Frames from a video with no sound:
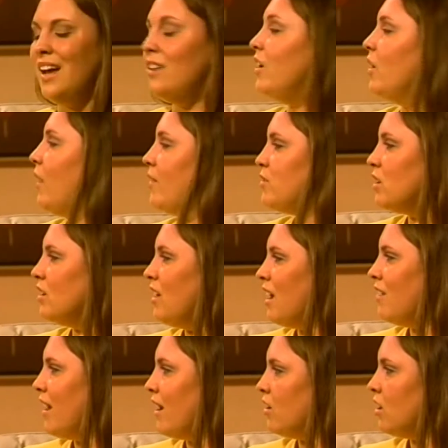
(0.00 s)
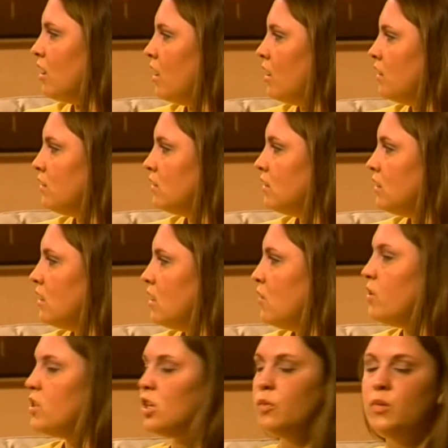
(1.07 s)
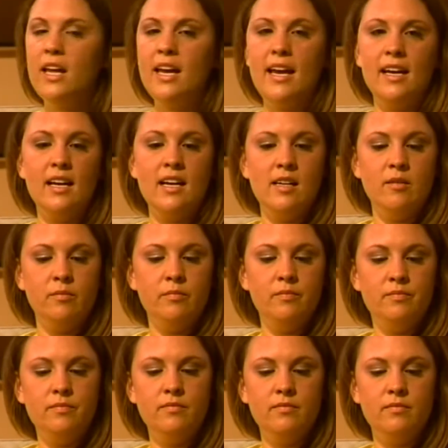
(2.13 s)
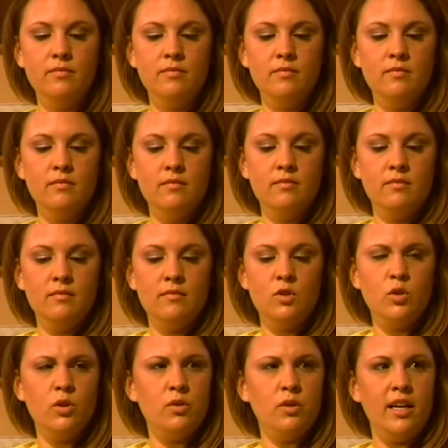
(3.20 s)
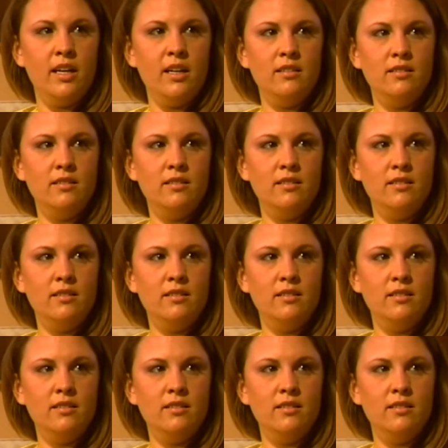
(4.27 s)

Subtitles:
don't know, after a lot of alcohol, he started playing Truth or Dare.